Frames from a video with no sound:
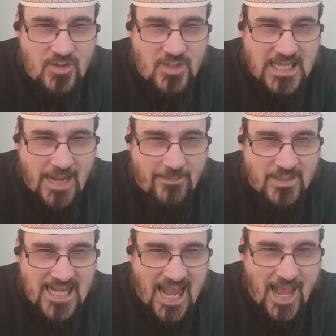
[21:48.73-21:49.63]

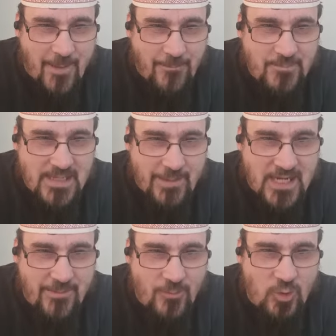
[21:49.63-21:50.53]
Gammon M,
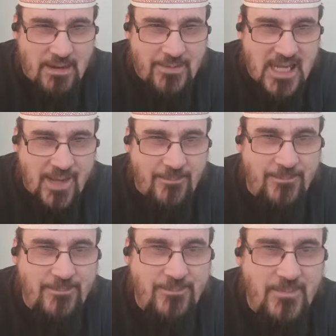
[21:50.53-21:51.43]
Gammon M or Grammy M?